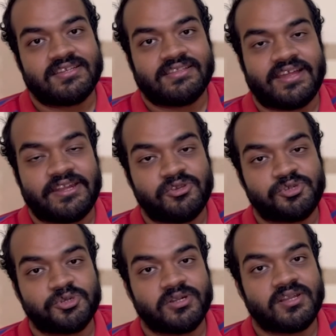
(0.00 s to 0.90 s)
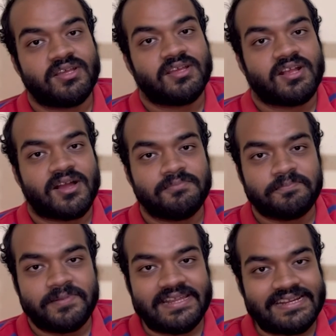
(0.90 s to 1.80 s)
that you should
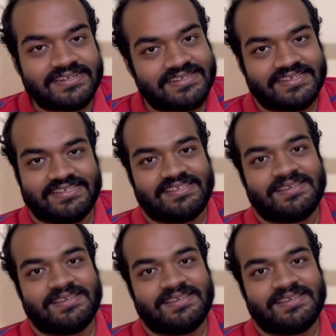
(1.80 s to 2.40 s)
completely